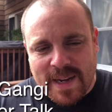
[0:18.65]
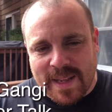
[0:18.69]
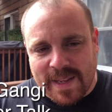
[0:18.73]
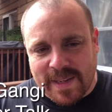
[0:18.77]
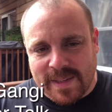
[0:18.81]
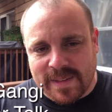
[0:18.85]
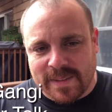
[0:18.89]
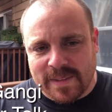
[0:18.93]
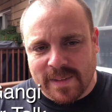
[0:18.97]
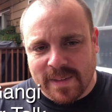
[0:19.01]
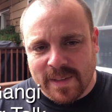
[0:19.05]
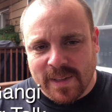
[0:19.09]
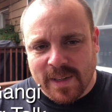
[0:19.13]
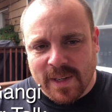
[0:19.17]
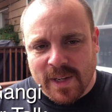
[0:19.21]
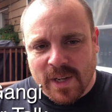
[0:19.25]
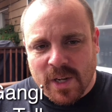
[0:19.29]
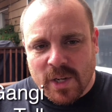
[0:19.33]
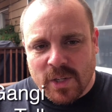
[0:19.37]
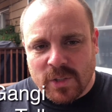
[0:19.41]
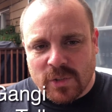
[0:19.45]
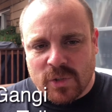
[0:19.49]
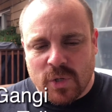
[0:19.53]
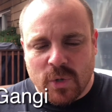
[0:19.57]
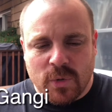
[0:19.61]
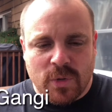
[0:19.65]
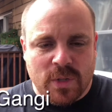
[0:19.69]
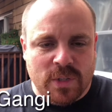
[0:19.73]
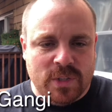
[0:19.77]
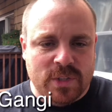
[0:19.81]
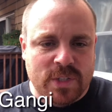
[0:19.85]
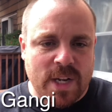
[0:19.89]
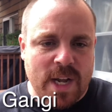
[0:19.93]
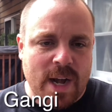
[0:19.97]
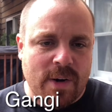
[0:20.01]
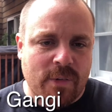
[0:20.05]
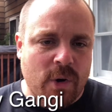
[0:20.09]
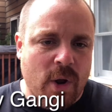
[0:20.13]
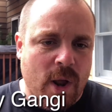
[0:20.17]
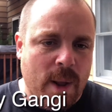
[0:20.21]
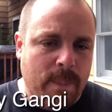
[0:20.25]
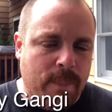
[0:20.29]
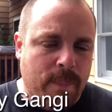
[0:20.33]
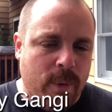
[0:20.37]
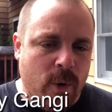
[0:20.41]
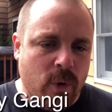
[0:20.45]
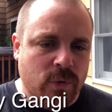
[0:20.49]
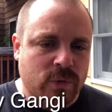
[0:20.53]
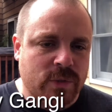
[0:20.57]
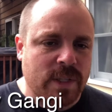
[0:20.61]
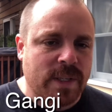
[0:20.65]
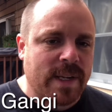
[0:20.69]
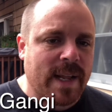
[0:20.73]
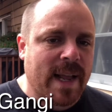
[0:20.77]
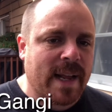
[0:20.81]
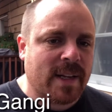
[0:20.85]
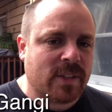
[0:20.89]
in to the scenario I posted